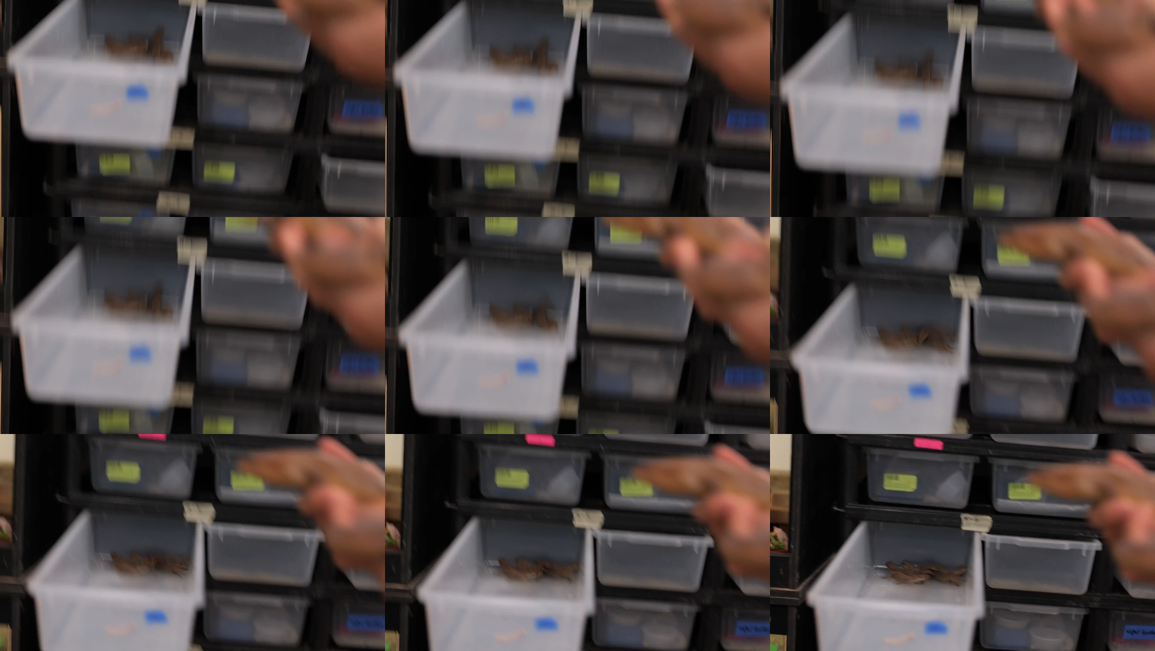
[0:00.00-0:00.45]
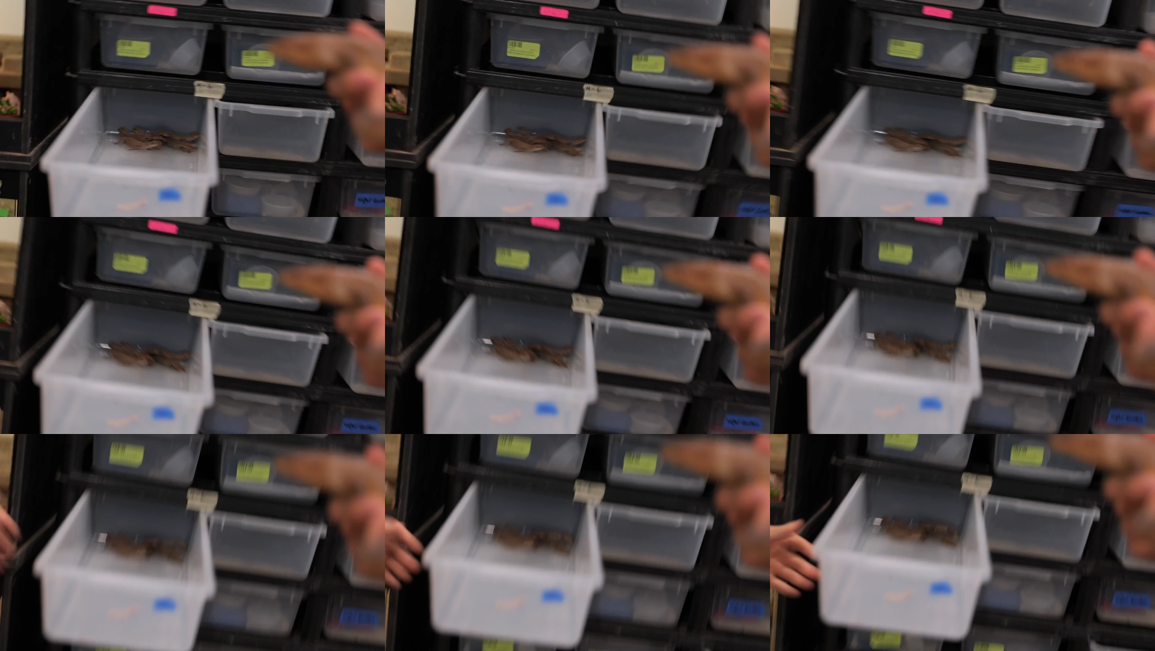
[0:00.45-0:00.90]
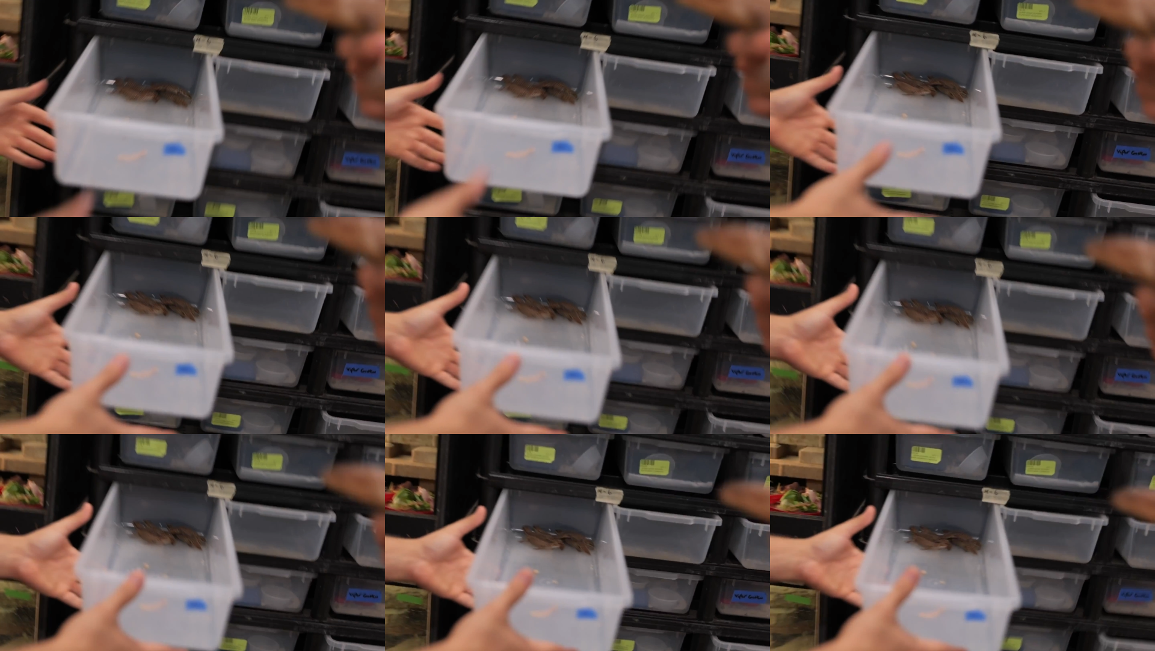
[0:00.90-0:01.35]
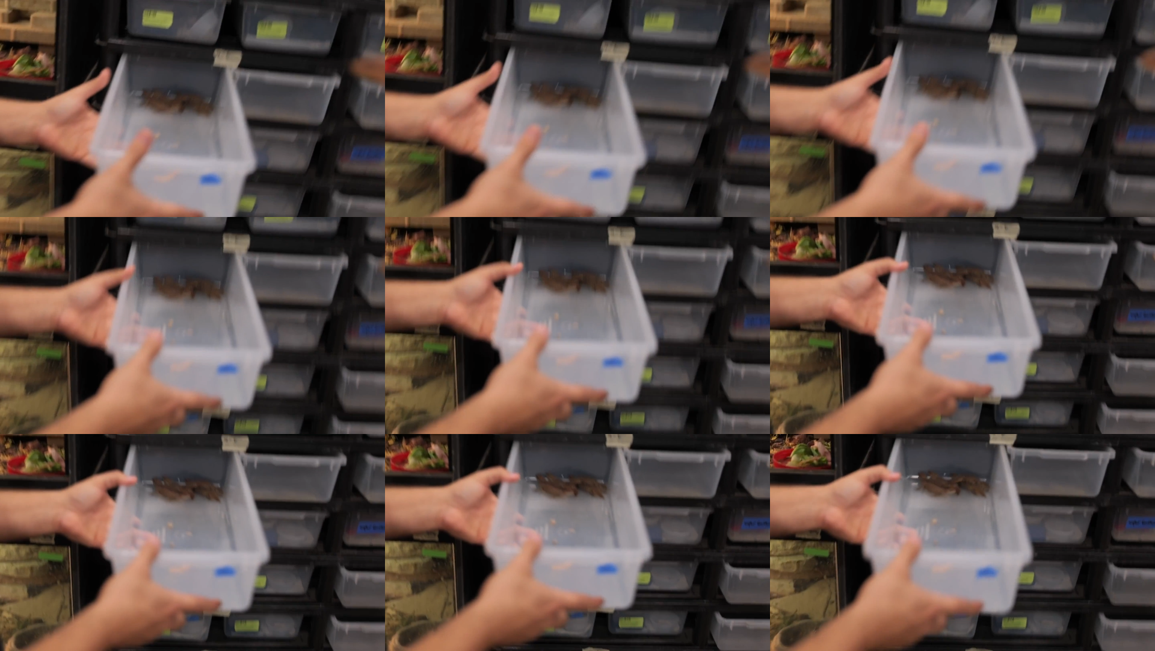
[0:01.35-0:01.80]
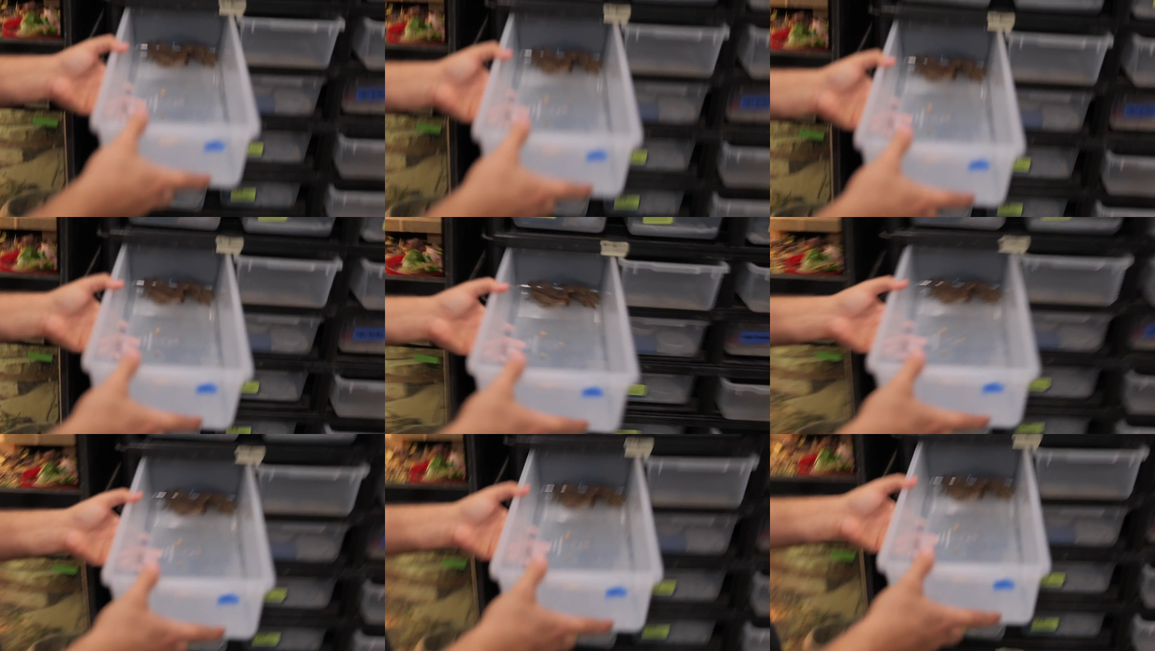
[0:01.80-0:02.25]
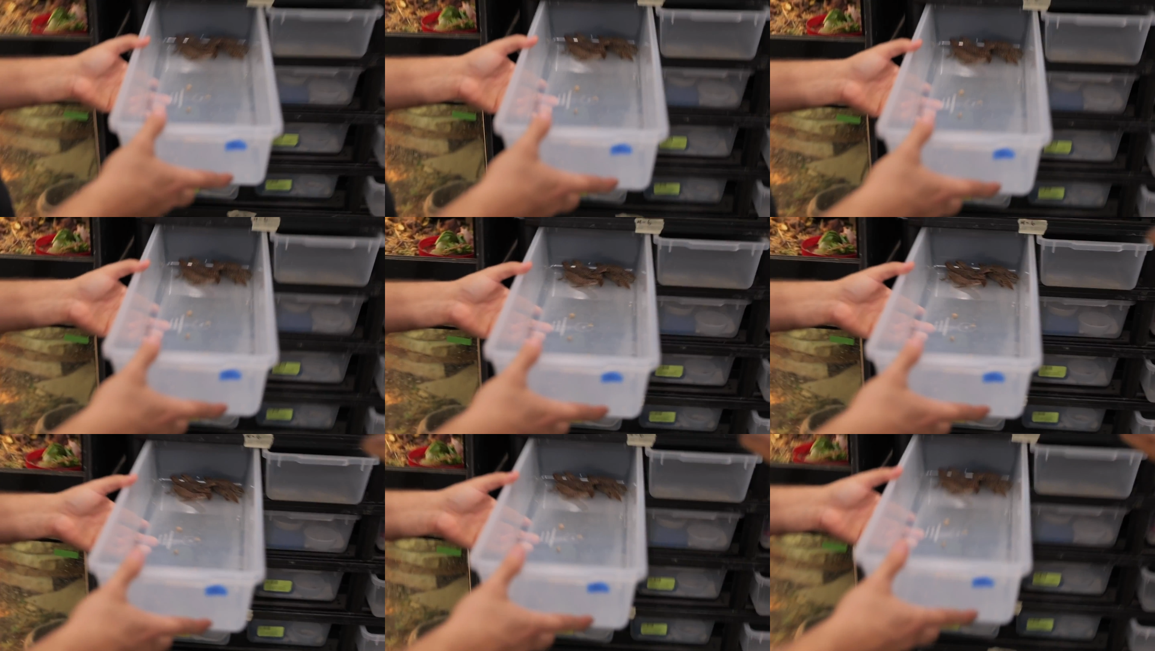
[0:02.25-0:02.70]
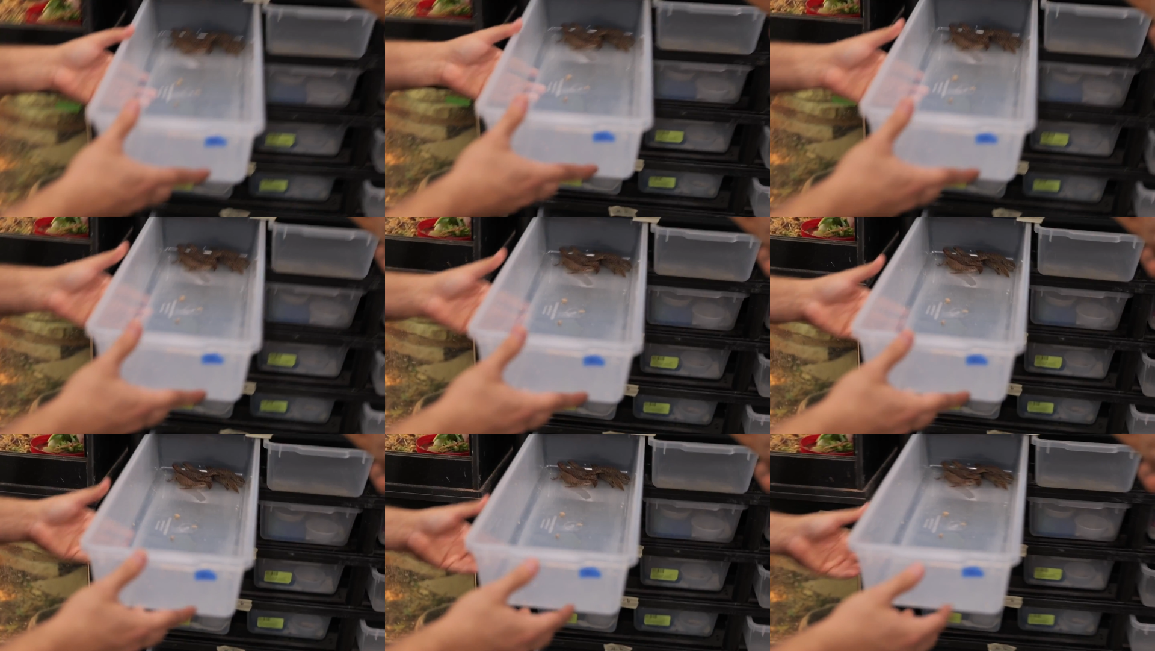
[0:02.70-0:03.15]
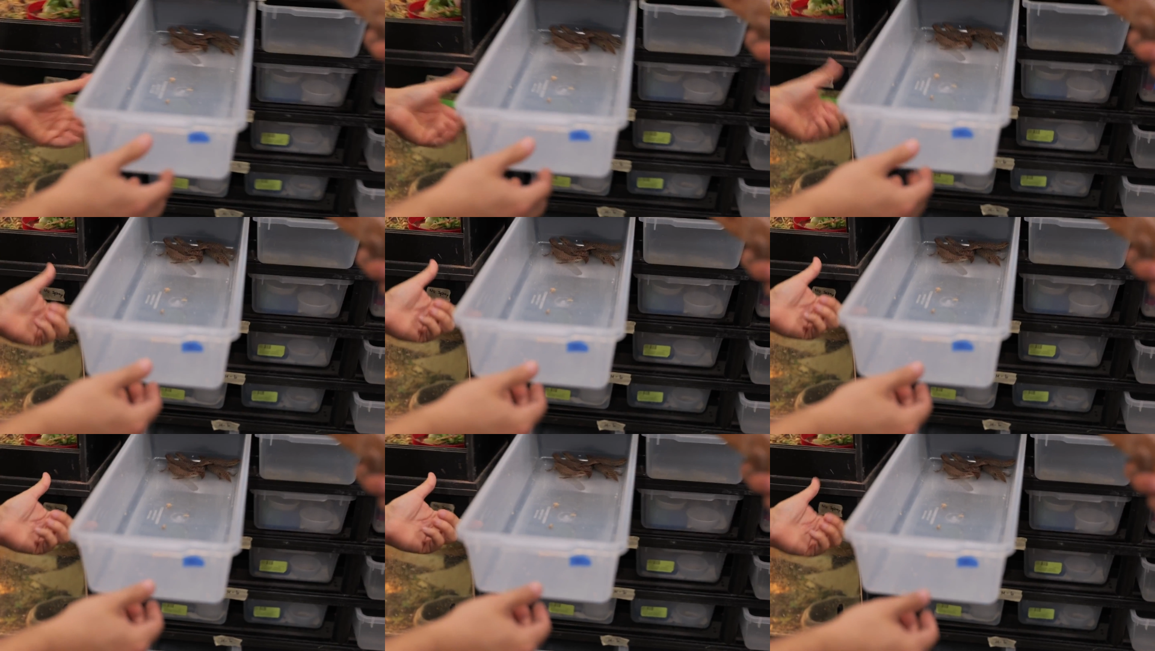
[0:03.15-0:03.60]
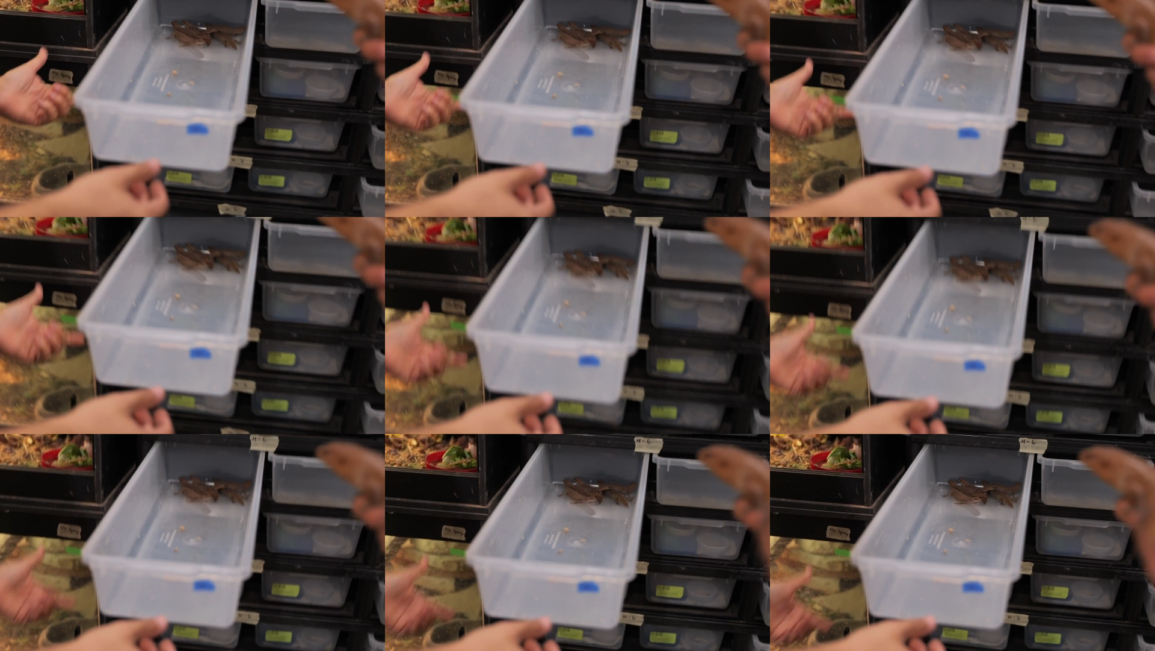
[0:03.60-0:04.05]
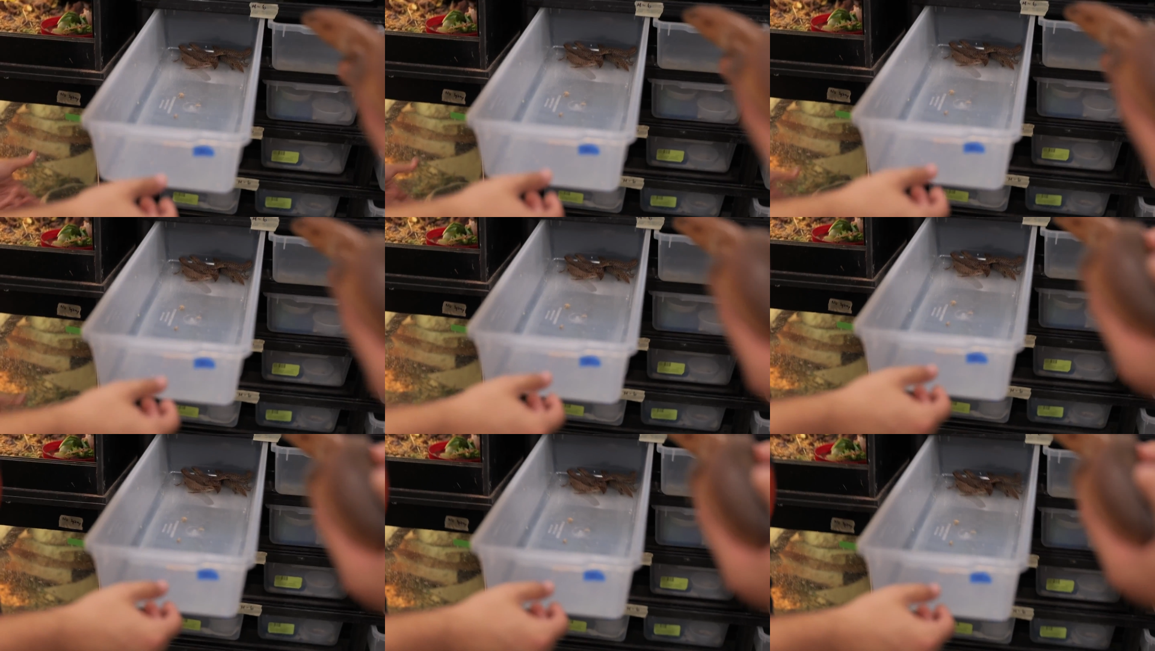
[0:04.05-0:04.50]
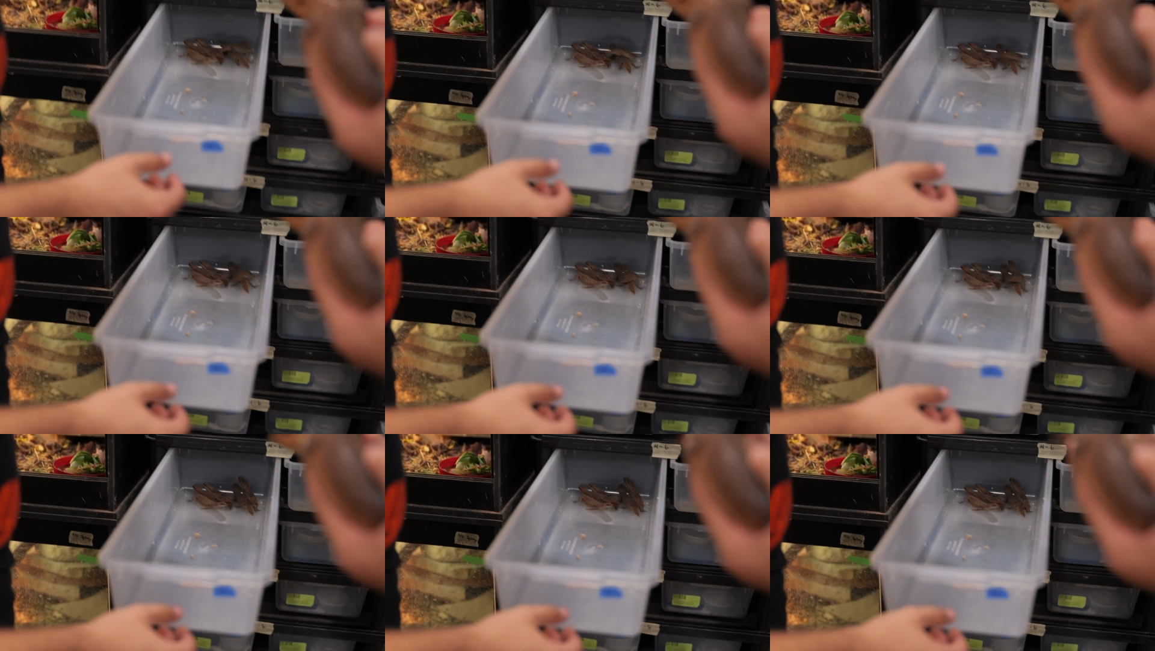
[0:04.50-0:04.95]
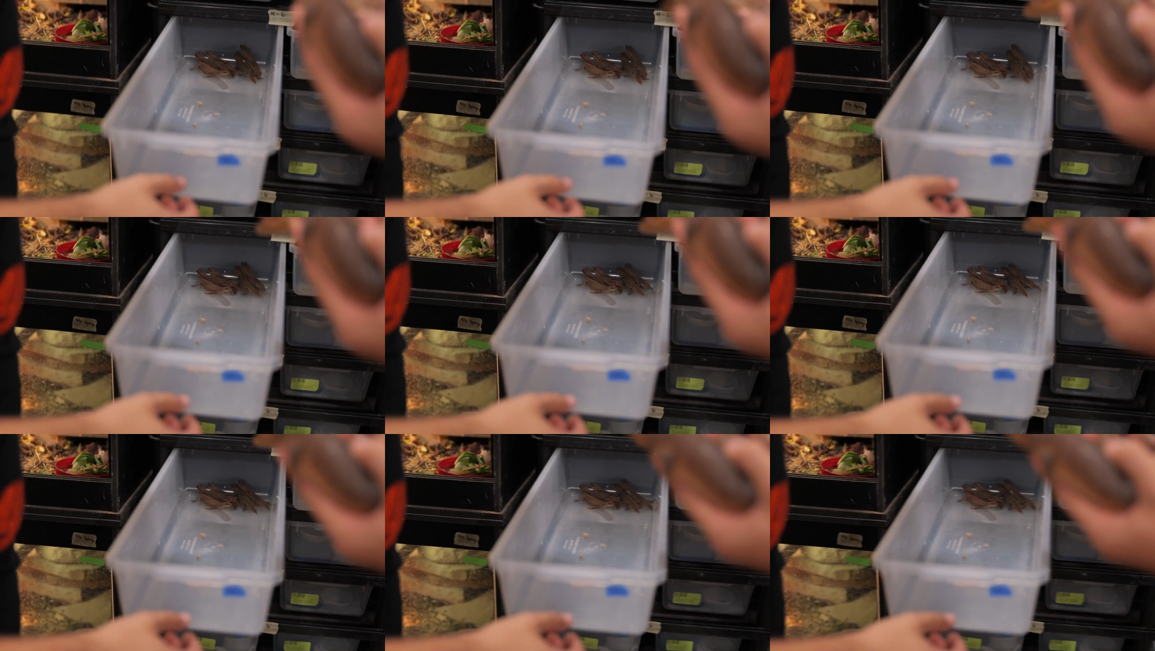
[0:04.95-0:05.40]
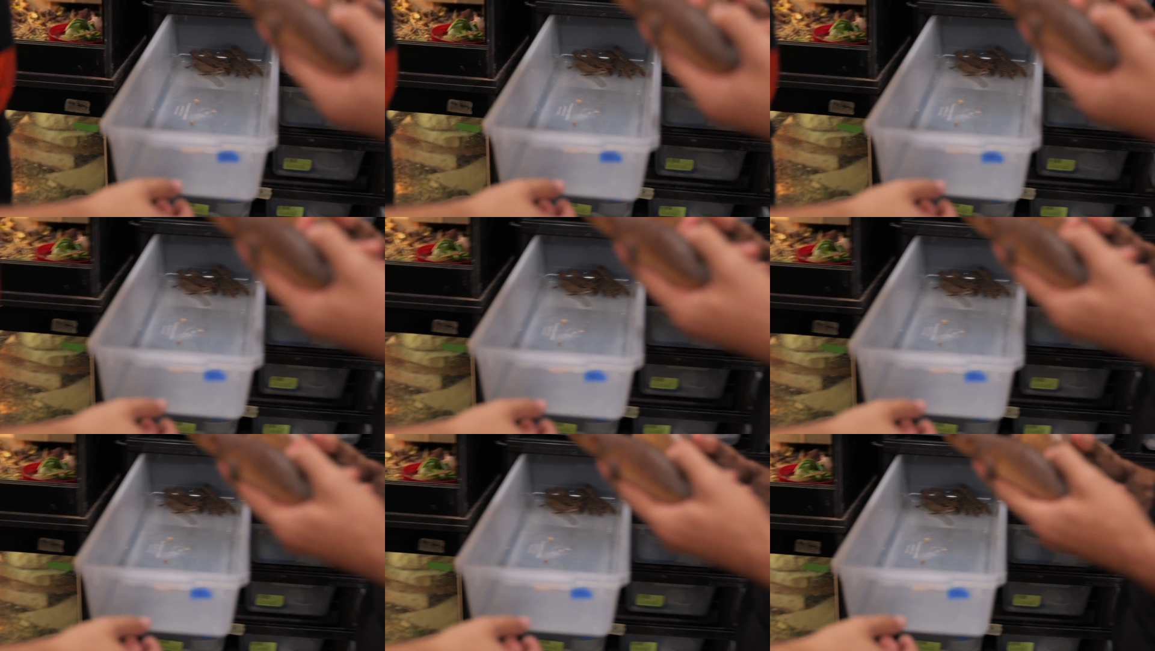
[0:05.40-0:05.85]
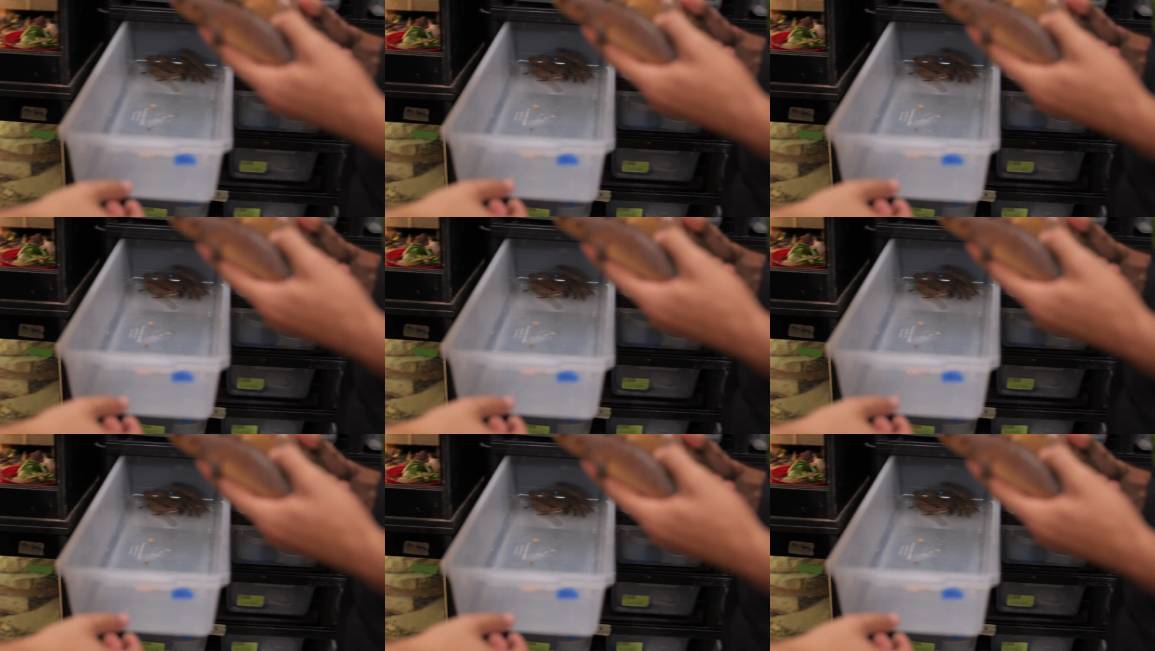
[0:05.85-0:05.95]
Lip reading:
(no speaker visible)